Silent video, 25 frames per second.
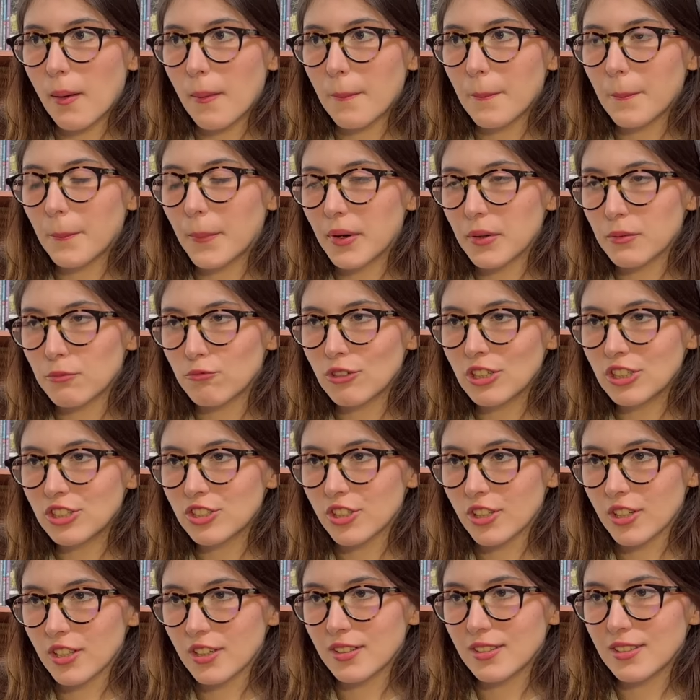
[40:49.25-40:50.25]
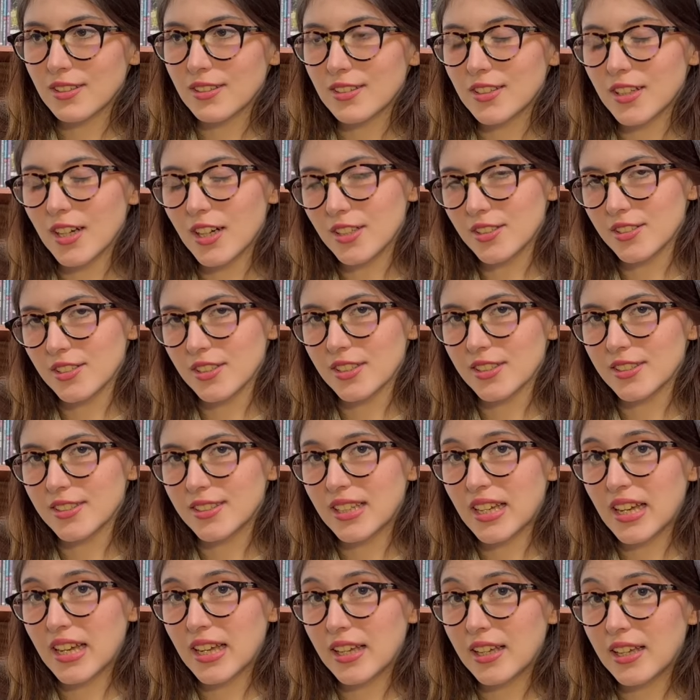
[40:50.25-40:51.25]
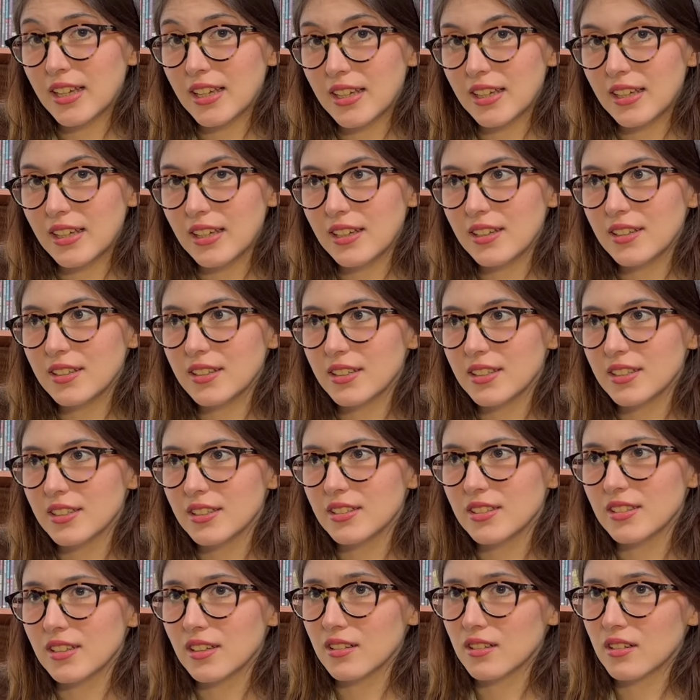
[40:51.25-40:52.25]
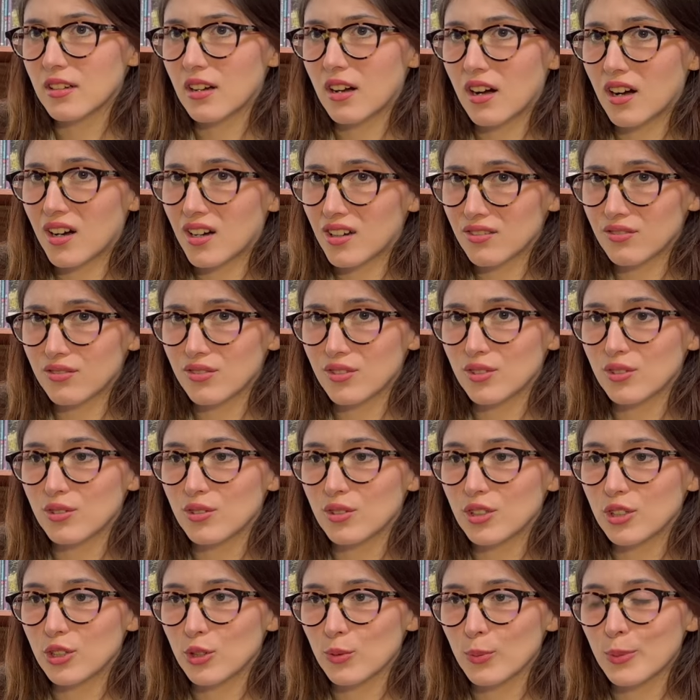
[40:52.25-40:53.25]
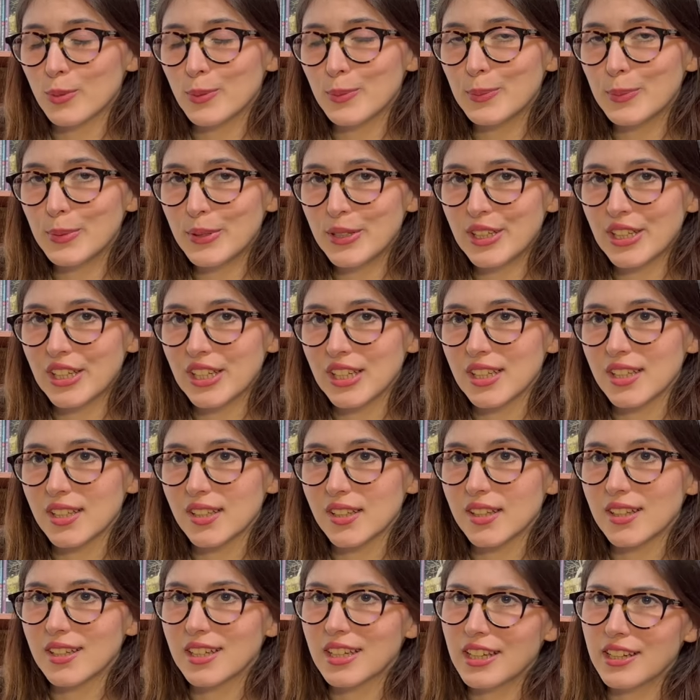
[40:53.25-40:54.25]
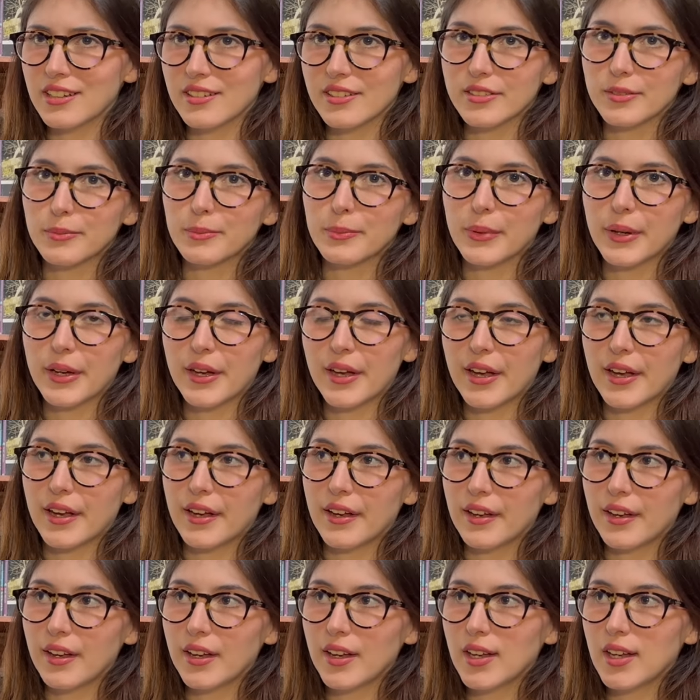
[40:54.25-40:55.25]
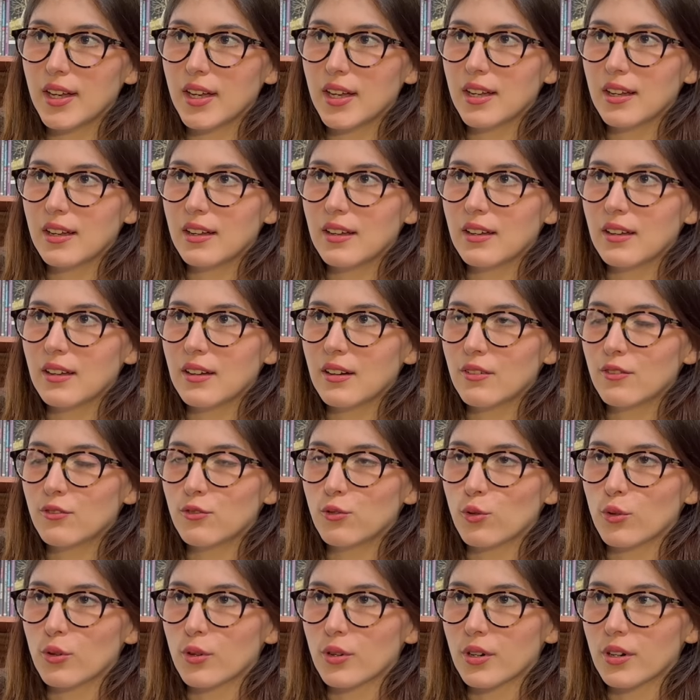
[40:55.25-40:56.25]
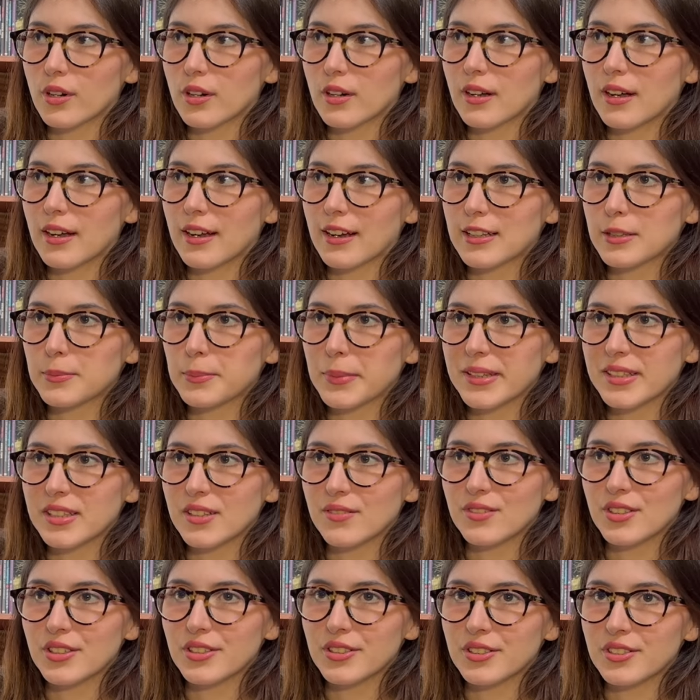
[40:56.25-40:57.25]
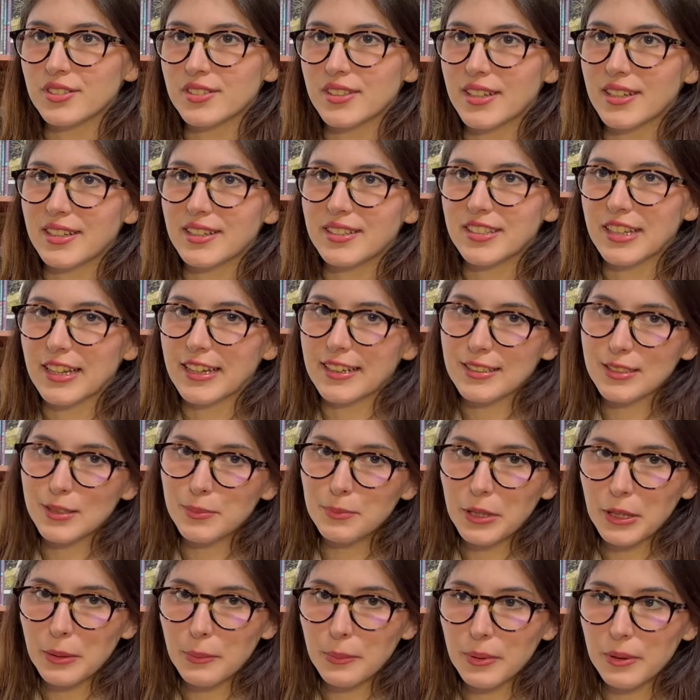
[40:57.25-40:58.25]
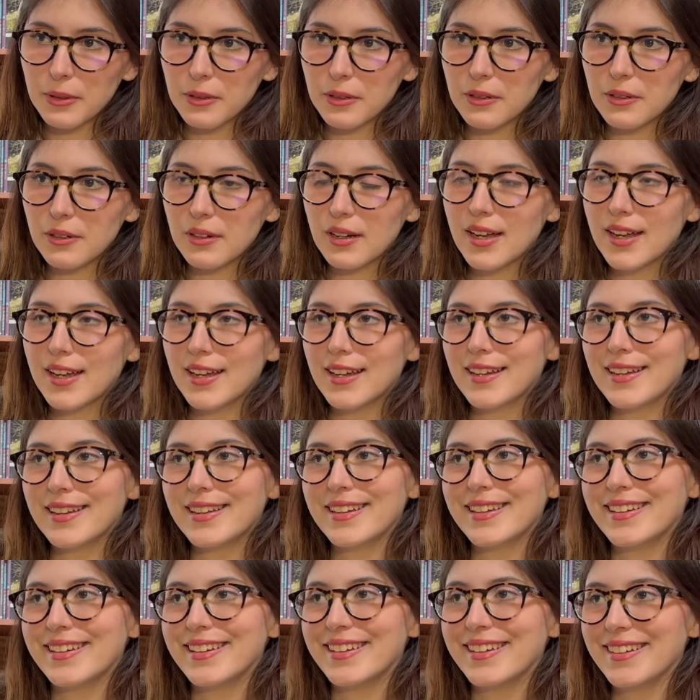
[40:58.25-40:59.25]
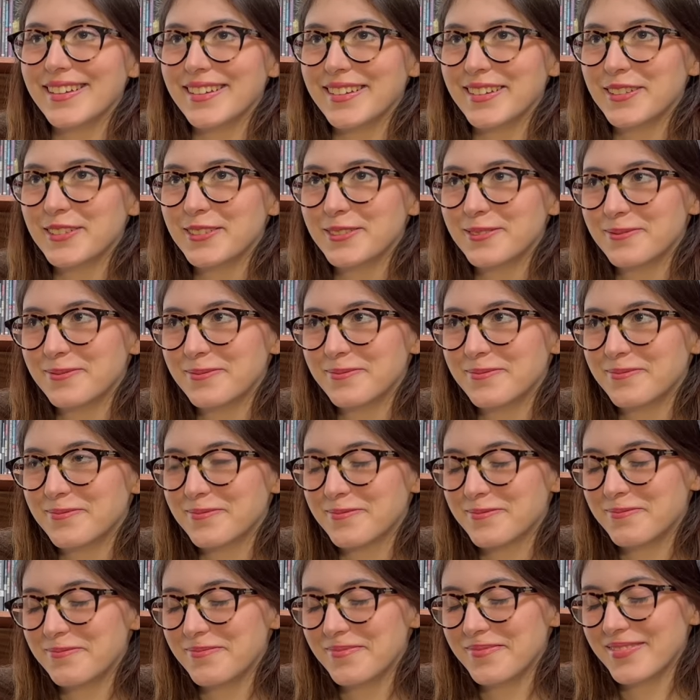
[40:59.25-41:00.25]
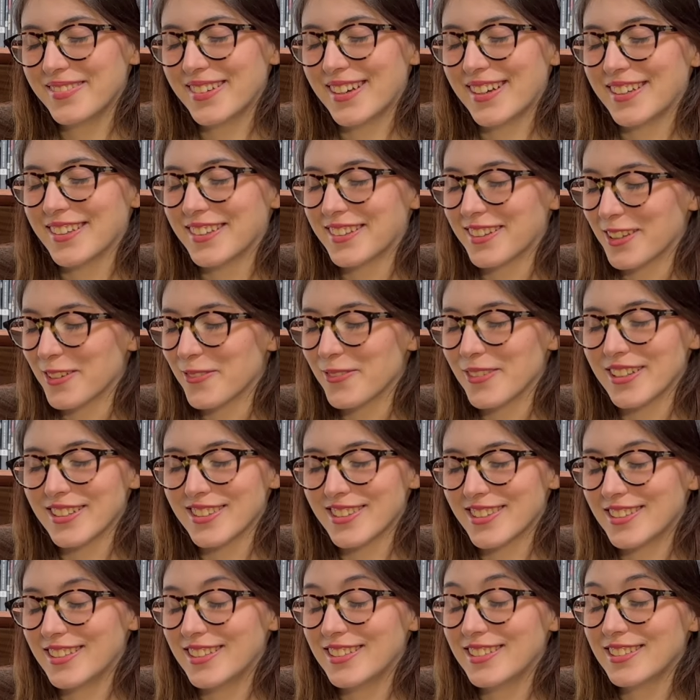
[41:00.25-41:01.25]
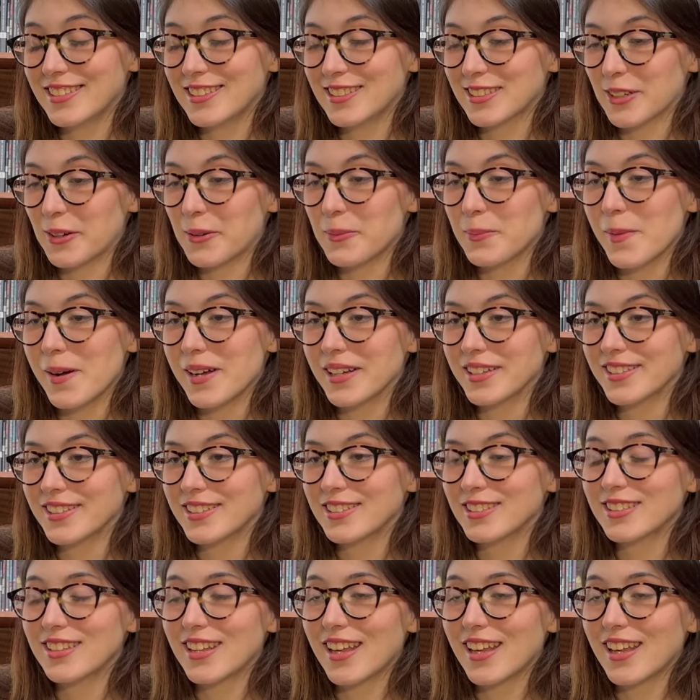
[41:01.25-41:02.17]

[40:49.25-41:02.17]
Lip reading: But Richard tells us he is an awful human being. Like, he doesn't pay for expensive dinners that he takes people. I love that scene so much. It's